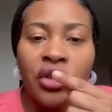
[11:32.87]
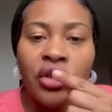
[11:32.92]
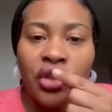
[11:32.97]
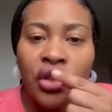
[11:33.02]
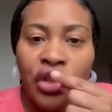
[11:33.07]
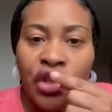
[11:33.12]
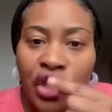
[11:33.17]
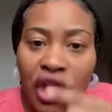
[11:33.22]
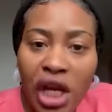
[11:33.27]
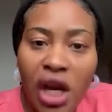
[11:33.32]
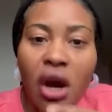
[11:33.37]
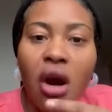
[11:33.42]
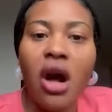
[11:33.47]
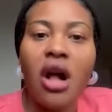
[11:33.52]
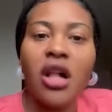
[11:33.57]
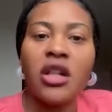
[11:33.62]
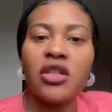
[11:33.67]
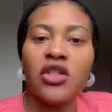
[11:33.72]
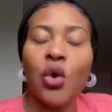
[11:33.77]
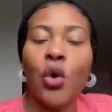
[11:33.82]
She
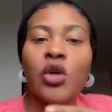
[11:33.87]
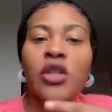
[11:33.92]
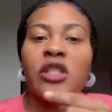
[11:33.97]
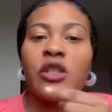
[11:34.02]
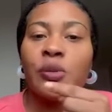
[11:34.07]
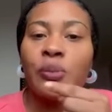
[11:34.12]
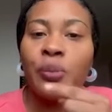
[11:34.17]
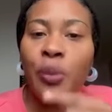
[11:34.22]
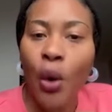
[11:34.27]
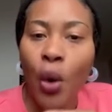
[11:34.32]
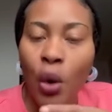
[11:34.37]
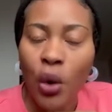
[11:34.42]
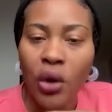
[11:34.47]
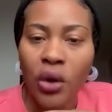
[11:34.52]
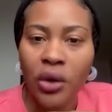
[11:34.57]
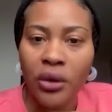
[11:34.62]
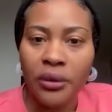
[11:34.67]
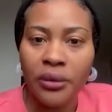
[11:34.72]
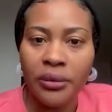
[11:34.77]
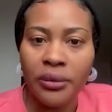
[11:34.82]
also
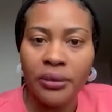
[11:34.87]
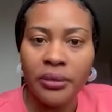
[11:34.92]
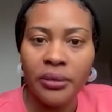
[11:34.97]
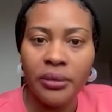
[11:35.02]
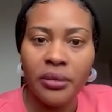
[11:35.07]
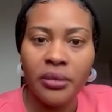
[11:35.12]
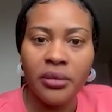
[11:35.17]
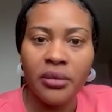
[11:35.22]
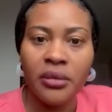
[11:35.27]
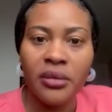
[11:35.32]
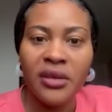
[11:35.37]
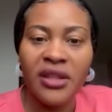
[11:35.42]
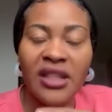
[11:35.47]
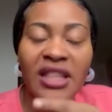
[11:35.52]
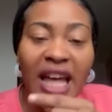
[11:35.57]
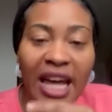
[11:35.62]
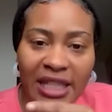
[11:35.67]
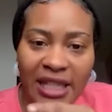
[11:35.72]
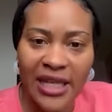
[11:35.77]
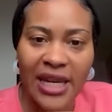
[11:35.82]
spoke
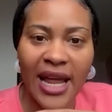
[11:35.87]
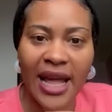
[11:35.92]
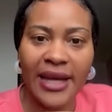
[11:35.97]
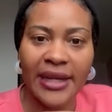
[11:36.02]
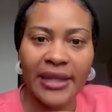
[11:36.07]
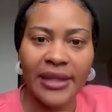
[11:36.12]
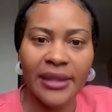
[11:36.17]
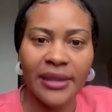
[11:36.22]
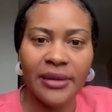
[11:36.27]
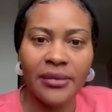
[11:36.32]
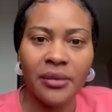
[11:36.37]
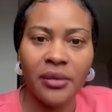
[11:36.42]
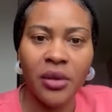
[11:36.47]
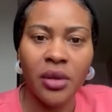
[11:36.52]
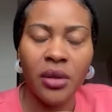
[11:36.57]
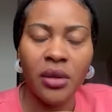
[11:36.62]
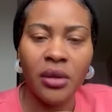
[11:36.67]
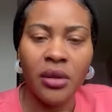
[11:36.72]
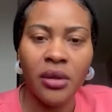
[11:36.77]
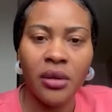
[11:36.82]
that night,
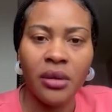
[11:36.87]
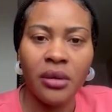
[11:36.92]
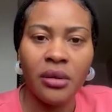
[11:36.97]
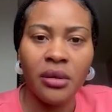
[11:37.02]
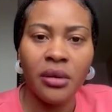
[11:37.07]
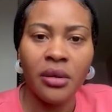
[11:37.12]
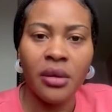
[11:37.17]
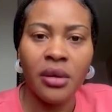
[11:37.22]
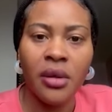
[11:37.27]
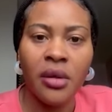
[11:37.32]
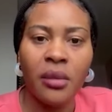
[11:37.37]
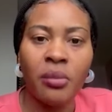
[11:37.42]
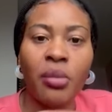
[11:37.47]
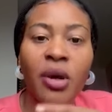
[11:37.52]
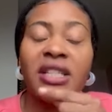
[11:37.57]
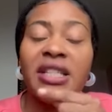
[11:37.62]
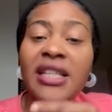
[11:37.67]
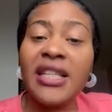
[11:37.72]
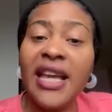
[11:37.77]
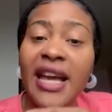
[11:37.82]

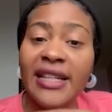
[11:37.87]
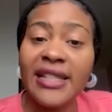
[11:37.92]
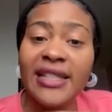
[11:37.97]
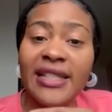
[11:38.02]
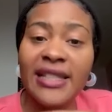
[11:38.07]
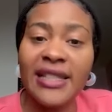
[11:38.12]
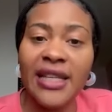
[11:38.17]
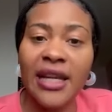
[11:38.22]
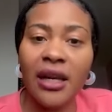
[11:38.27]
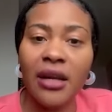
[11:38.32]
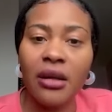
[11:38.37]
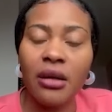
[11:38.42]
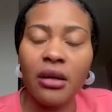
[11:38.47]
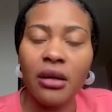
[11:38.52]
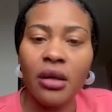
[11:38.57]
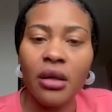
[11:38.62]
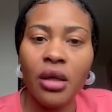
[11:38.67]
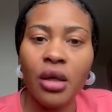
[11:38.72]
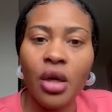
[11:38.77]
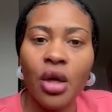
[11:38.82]
but yet still,
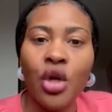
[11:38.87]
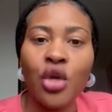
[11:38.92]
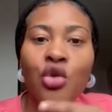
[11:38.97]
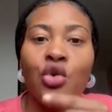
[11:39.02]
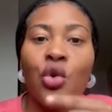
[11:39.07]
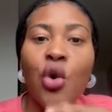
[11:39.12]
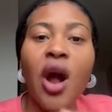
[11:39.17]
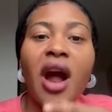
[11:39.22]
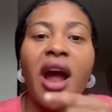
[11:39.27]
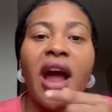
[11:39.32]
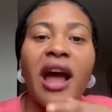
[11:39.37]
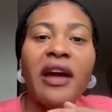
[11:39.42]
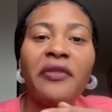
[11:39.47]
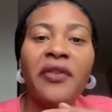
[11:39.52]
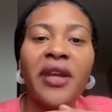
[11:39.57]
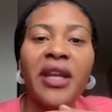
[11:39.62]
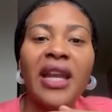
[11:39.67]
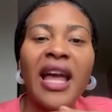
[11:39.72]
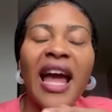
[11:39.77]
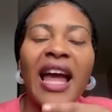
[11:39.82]
you are
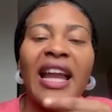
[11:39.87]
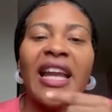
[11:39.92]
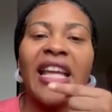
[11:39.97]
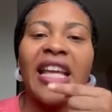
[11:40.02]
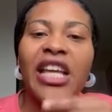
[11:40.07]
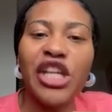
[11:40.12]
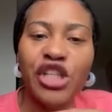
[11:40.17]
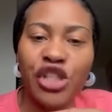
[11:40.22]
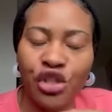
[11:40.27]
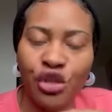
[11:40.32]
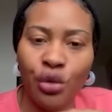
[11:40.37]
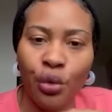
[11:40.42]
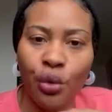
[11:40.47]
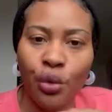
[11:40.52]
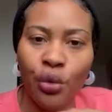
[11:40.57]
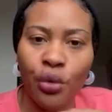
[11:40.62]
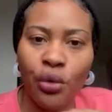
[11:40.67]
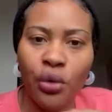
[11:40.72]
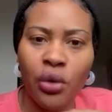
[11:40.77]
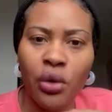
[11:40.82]
having an issue
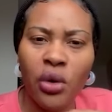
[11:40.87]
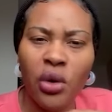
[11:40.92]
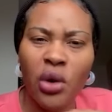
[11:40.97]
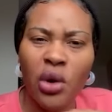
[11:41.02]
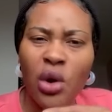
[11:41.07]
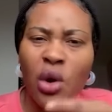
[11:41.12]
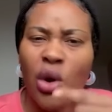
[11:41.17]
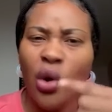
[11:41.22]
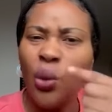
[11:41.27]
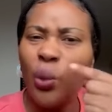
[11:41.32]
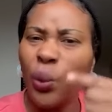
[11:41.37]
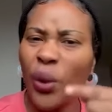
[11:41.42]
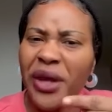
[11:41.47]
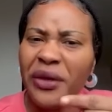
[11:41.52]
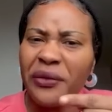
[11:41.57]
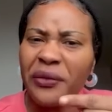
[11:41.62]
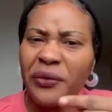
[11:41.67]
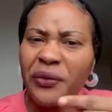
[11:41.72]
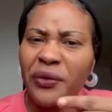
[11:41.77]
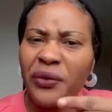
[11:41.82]

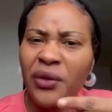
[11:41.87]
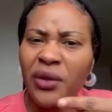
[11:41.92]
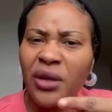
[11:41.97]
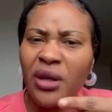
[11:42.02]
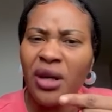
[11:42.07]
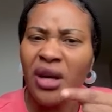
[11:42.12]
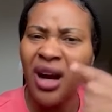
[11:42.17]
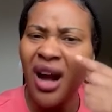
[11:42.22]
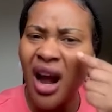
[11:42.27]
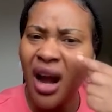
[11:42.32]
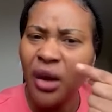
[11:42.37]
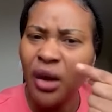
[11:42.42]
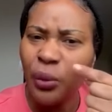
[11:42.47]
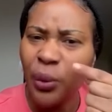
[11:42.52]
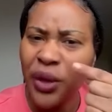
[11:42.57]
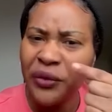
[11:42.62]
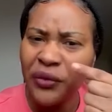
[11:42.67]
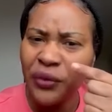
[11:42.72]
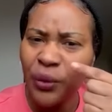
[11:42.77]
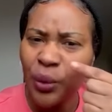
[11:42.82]
with
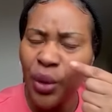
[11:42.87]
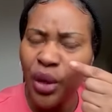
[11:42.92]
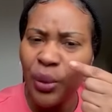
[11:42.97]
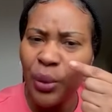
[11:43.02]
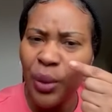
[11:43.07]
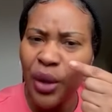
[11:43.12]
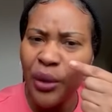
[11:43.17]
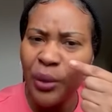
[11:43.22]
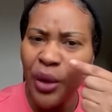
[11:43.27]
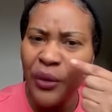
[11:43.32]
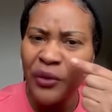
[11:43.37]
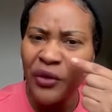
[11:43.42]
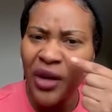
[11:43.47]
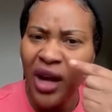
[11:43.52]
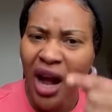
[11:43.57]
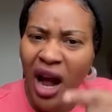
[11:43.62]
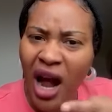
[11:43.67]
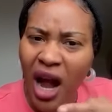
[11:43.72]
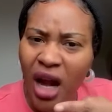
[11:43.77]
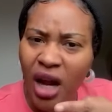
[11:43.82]

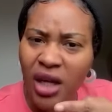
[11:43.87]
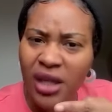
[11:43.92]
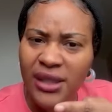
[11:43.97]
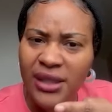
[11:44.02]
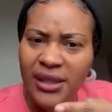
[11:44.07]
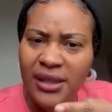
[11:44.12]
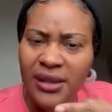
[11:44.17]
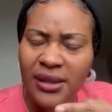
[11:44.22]
Carlos.